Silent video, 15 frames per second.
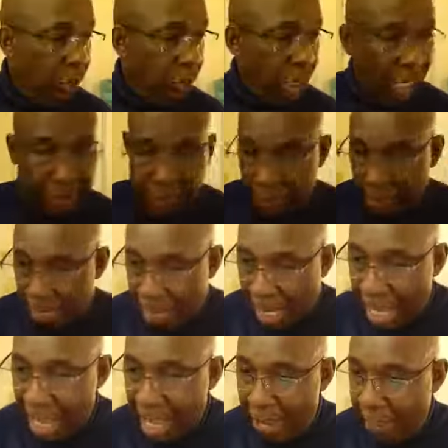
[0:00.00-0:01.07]
you got your
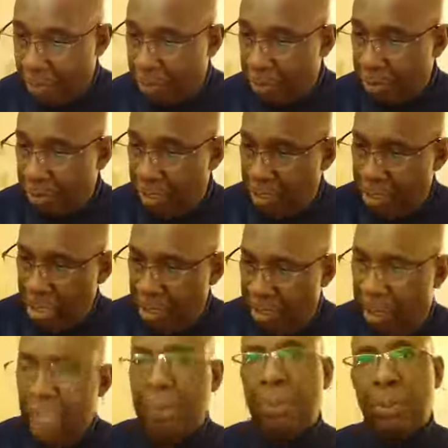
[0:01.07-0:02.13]
Bibles and
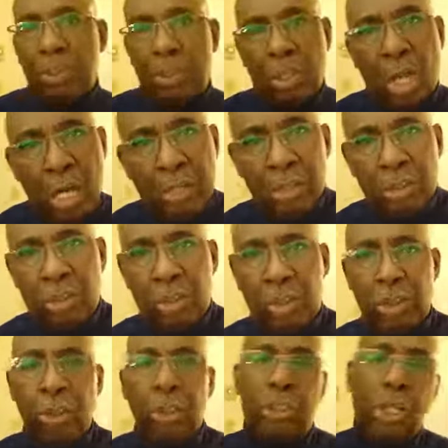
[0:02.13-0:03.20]
people talking to
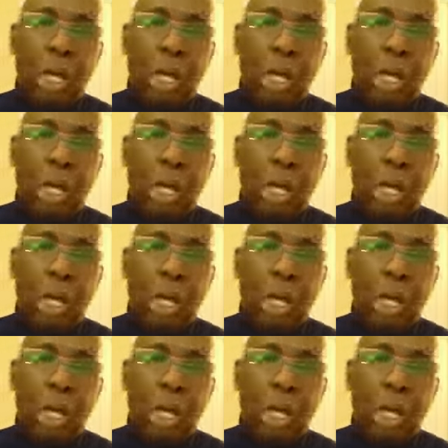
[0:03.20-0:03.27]
you,